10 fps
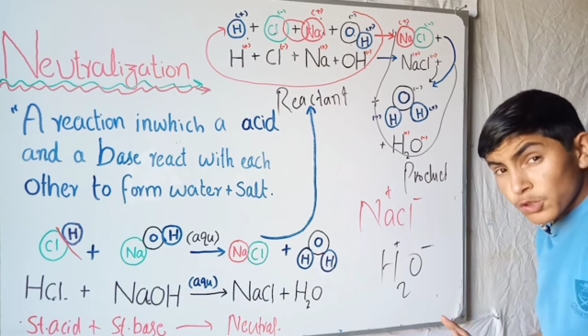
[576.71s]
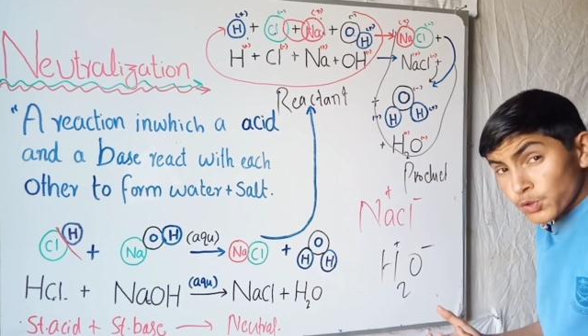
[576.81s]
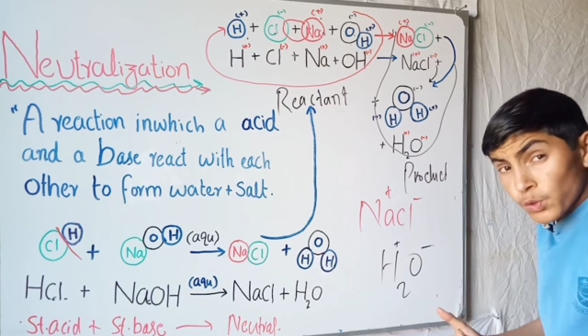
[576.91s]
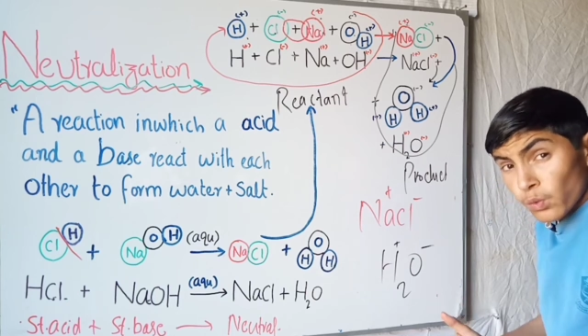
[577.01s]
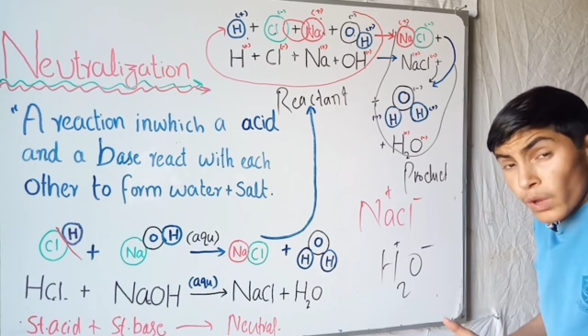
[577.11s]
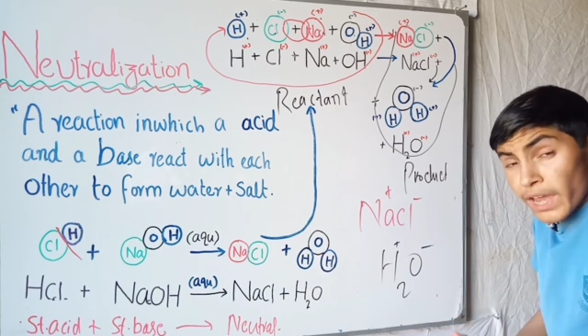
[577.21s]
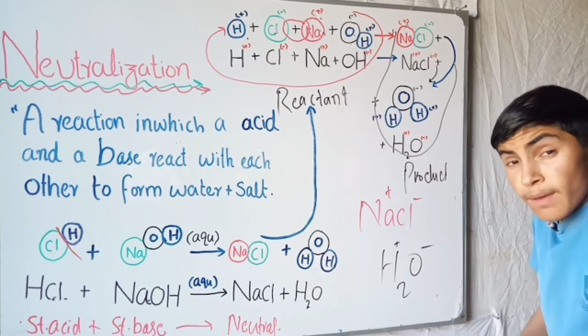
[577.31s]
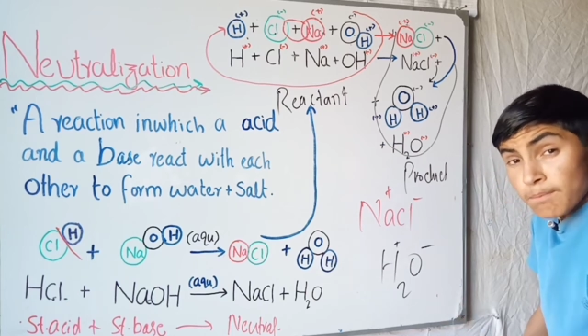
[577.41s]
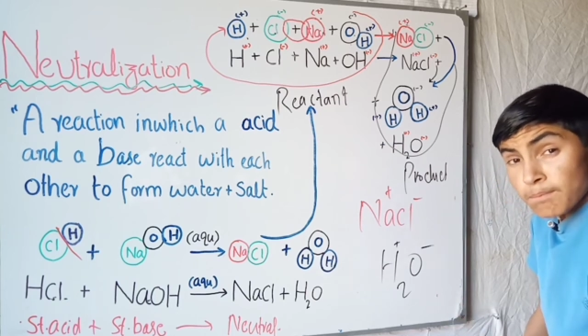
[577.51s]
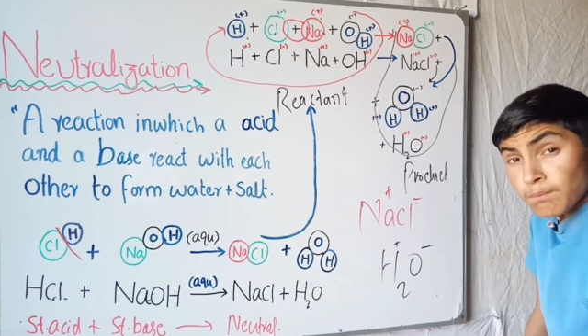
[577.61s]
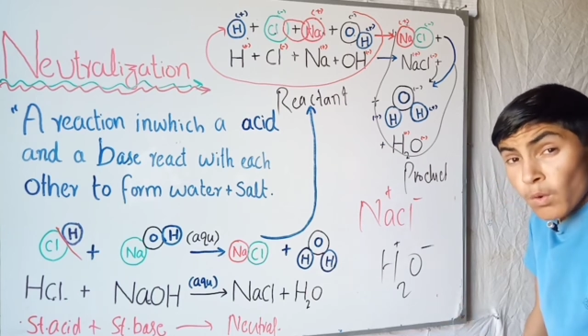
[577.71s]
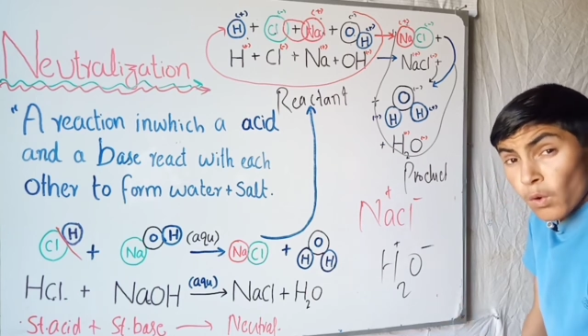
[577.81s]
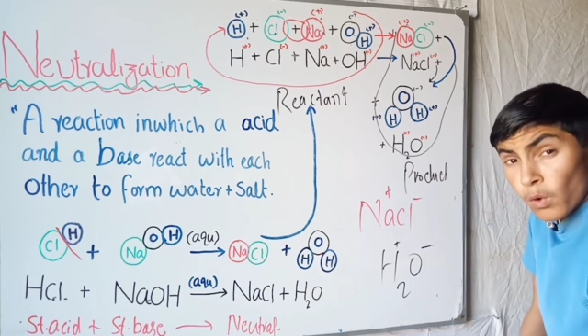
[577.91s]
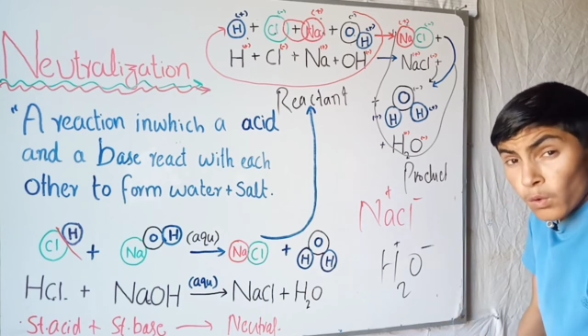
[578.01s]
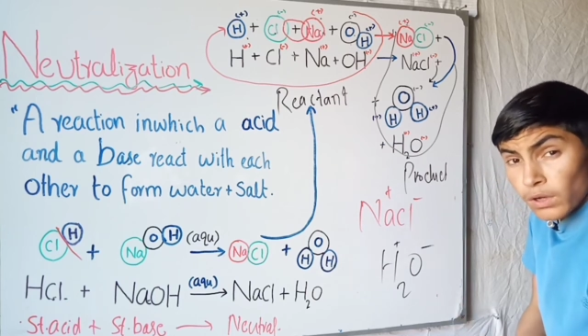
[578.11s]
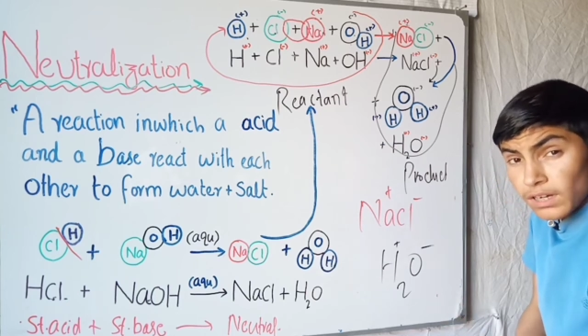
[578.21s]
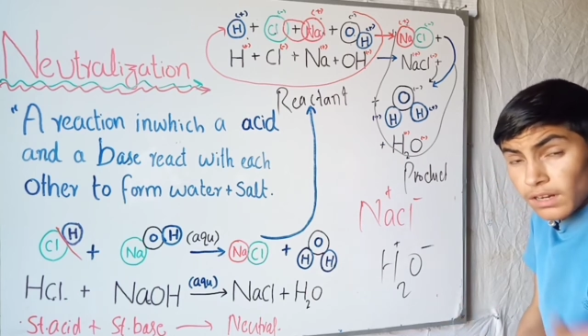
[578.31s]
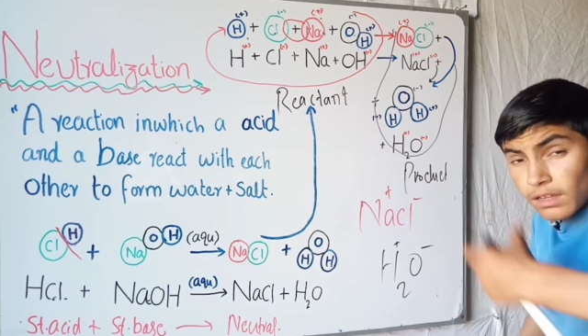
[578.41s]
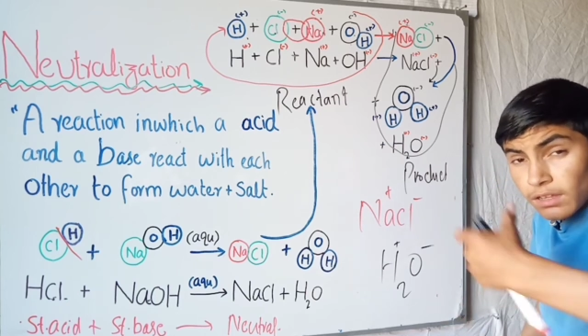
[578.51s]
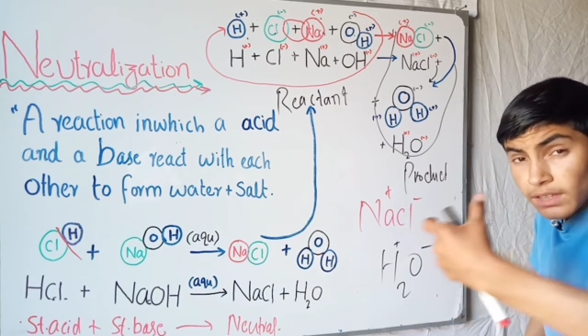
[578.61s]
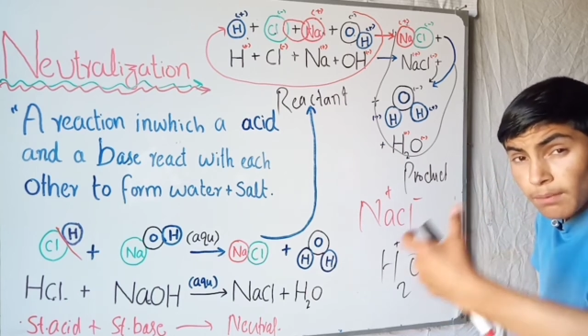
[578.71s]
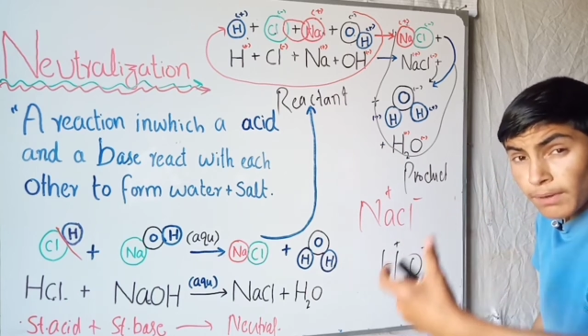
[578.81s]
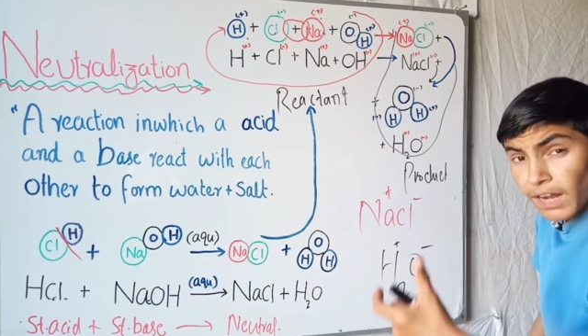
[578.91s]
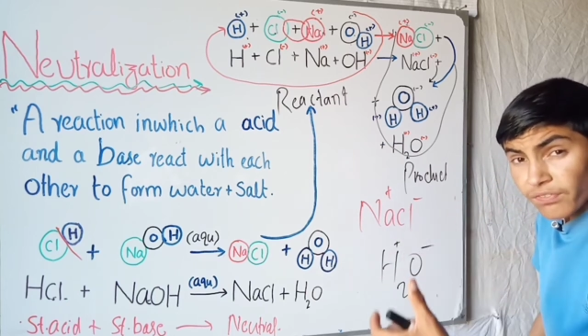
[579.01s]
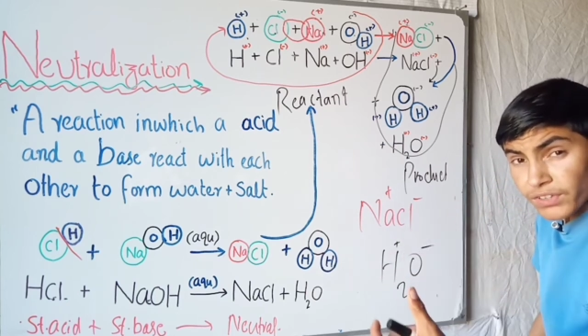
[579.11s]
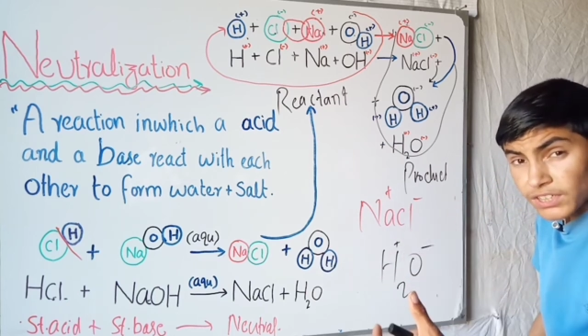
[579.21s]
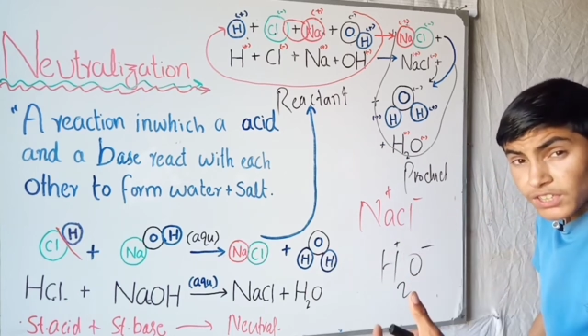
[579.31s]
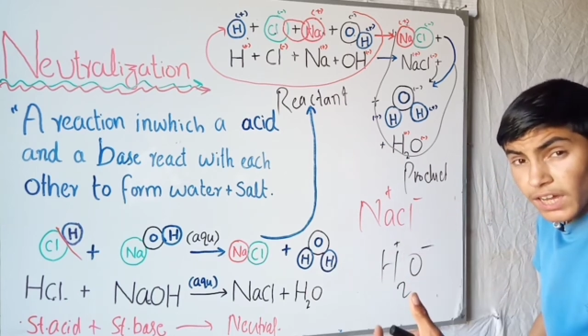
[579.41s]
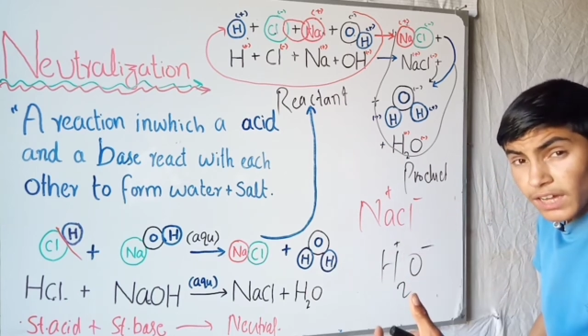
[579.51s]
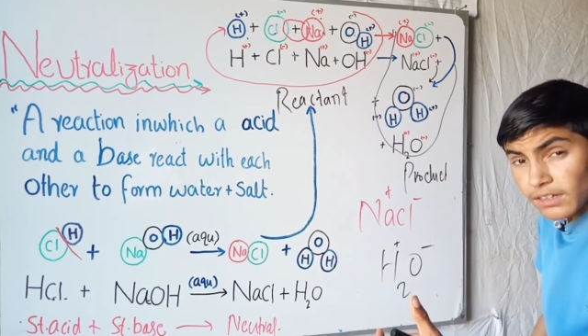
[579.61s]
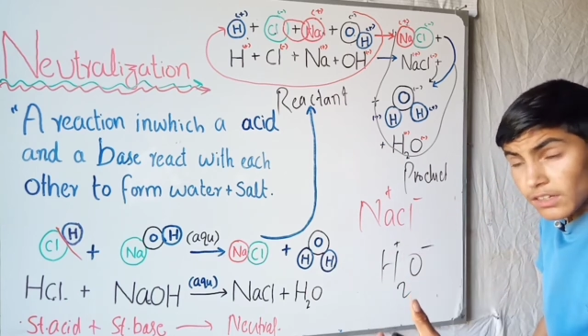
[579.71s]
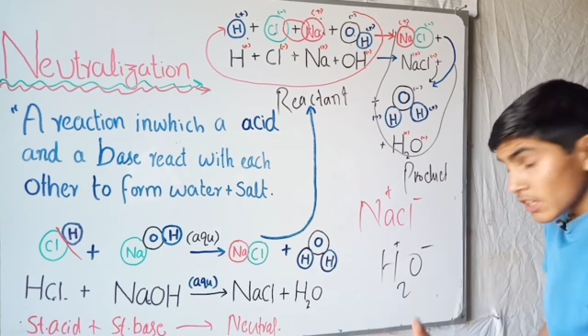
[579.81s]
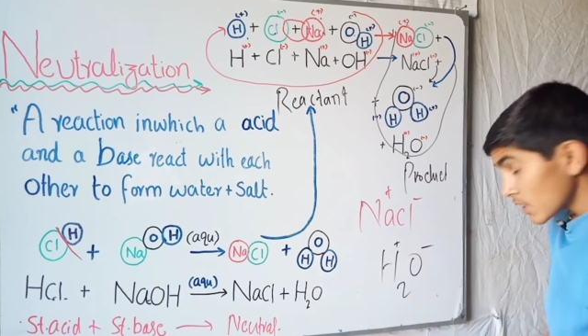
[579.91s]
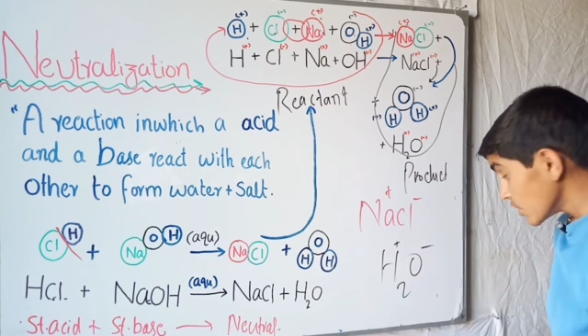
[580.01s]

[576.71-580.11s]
due to more number of electron